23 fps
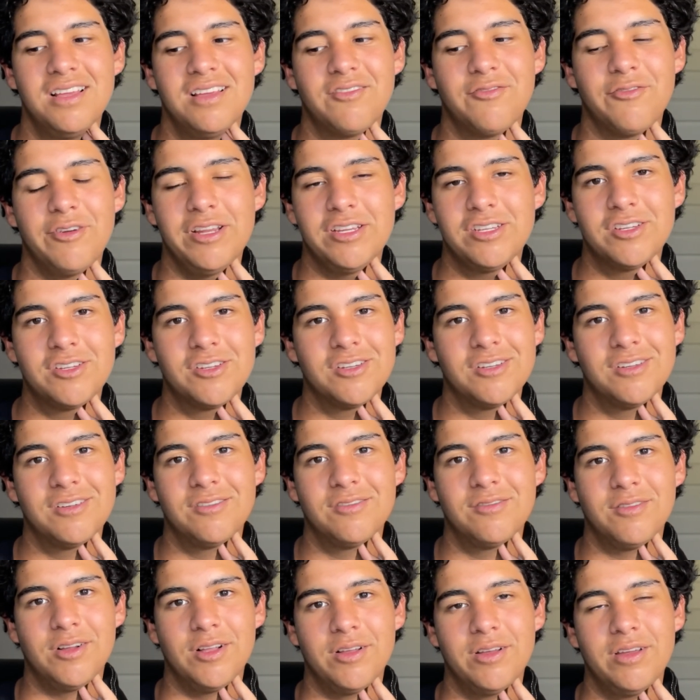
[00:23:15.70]
Reach,
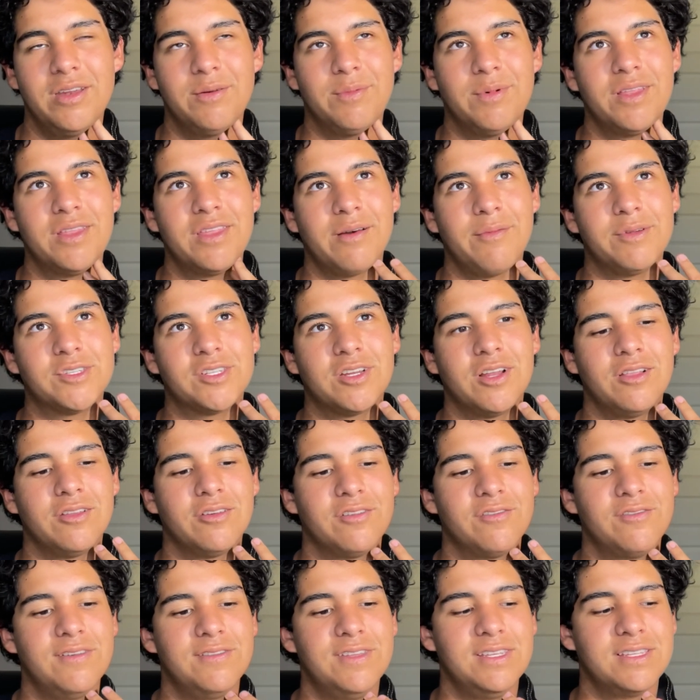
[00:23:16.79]
well, in a month, how much did I
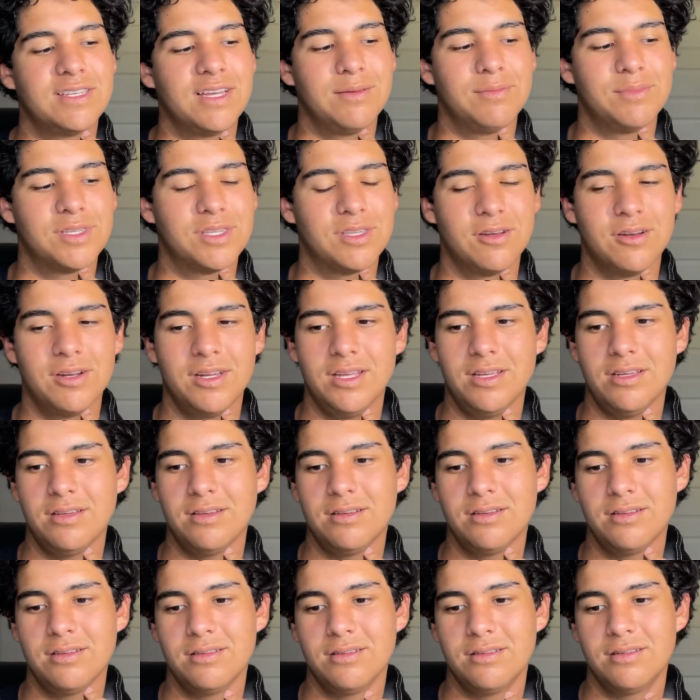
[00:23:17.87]
learn? 15 times 30?
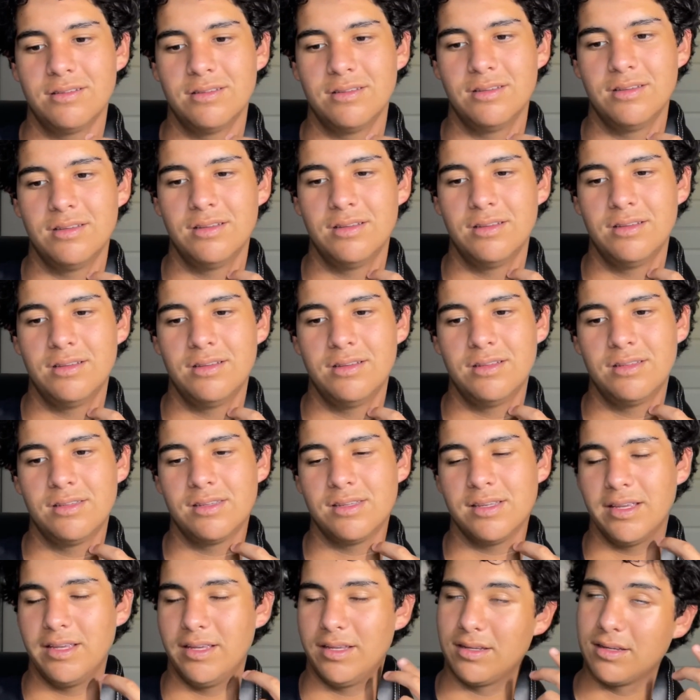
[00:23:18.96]
It's
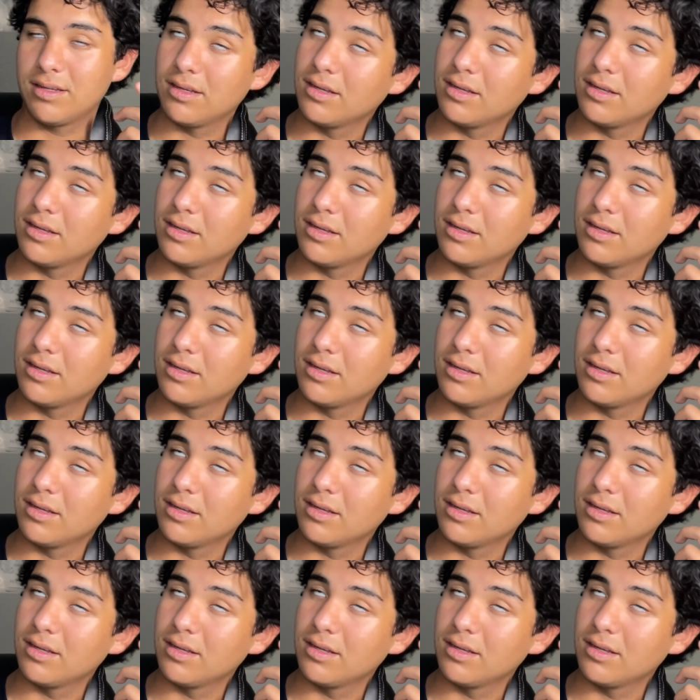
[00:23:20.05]
like,